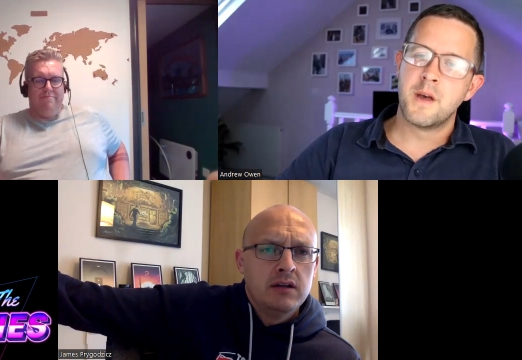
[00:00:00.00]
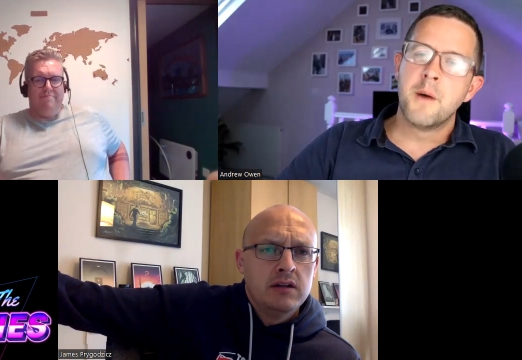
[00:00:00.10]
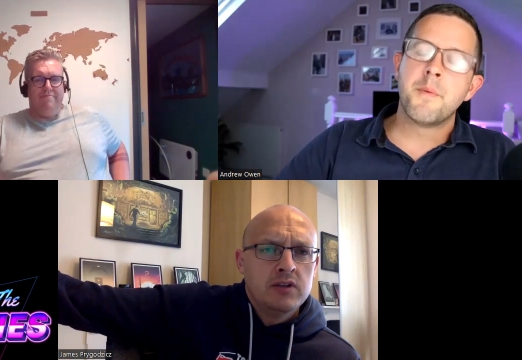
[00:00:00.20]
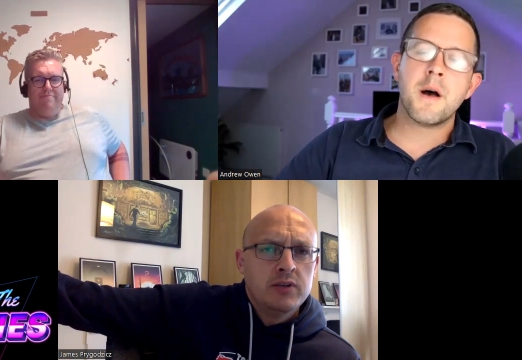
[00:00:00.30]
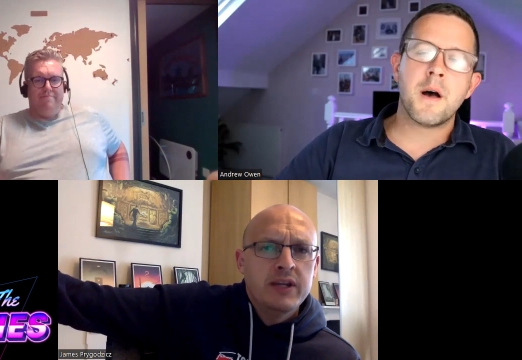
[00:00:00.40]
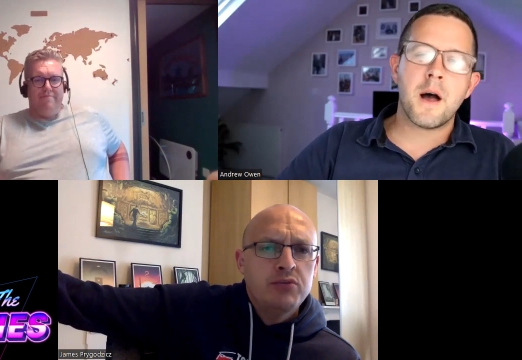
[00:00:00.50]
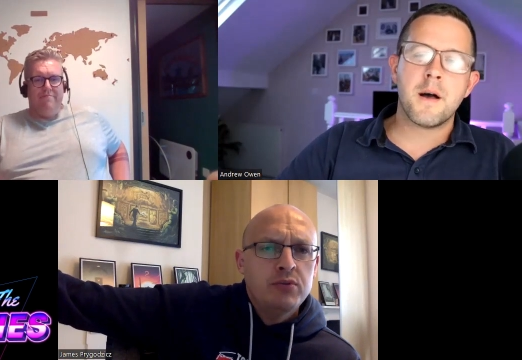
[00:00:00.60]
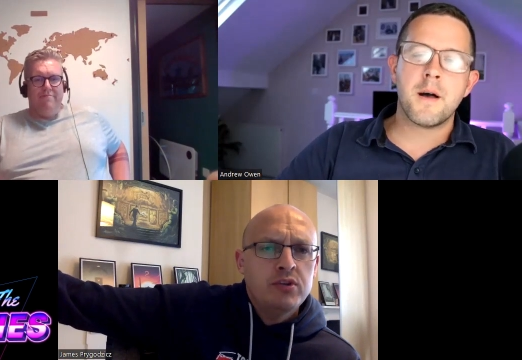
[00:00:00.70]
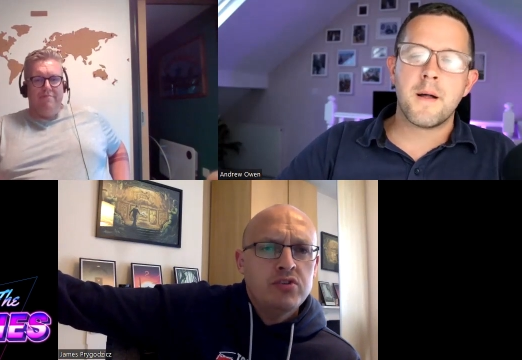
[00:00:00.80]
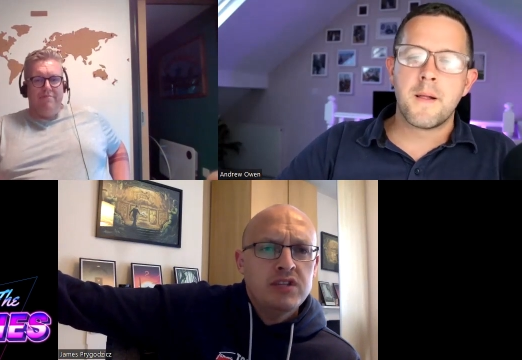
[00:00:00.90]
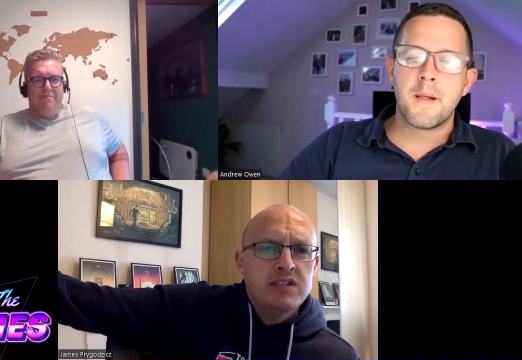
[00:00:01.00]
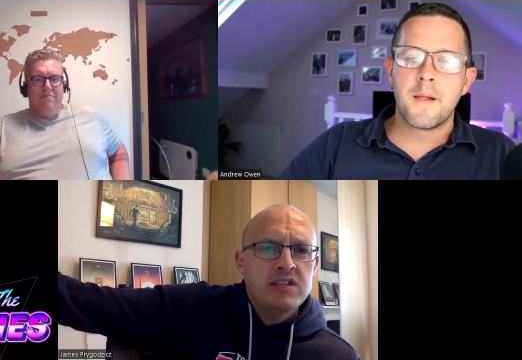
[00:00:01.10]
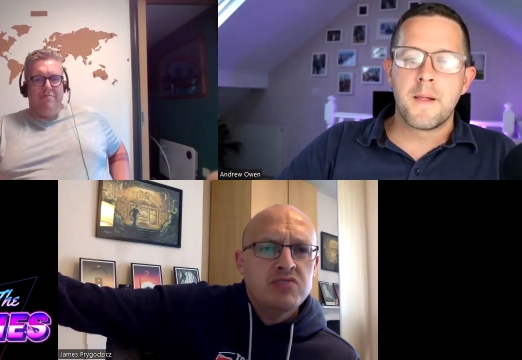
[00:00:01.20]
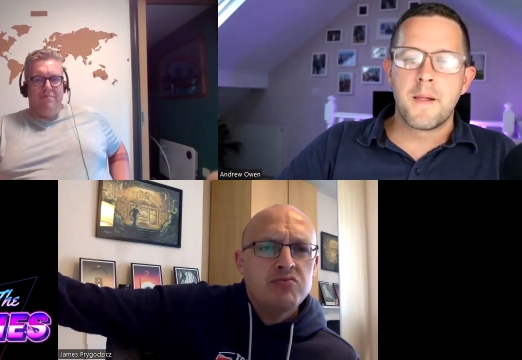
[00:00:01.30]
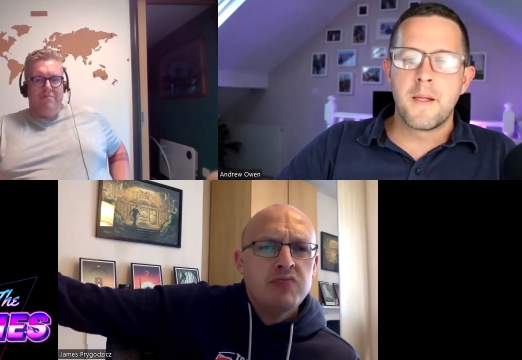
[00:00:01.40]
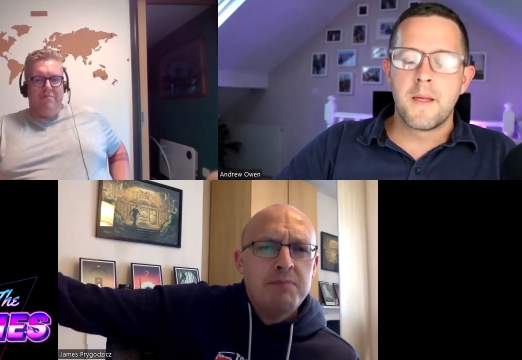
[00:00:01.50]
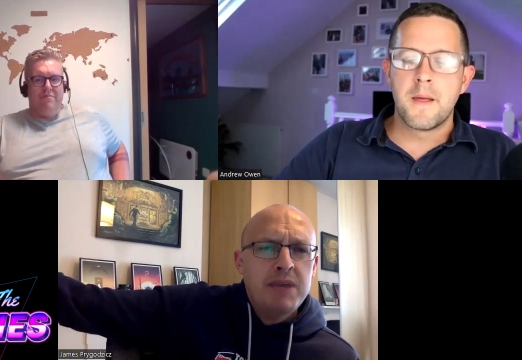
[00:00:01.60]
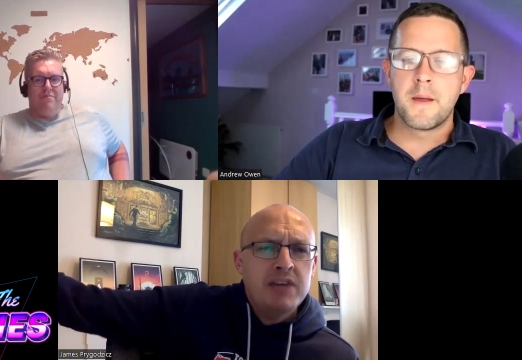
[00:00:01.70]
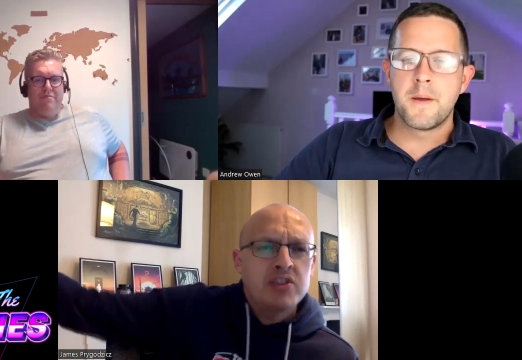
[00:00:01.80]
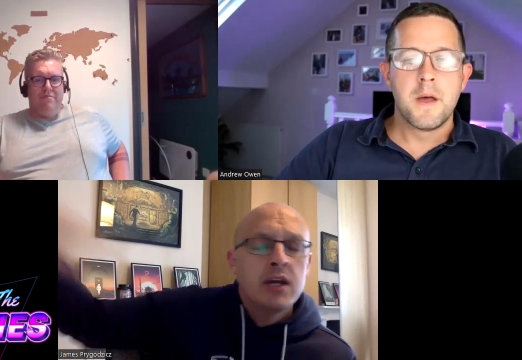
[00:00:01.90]
Speaker 1: Swinging through the trees. It's
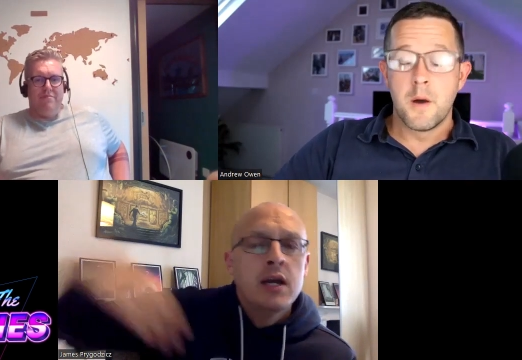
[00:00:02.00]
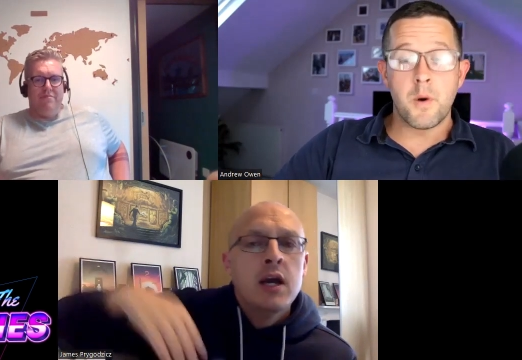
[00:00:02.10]
rubbish.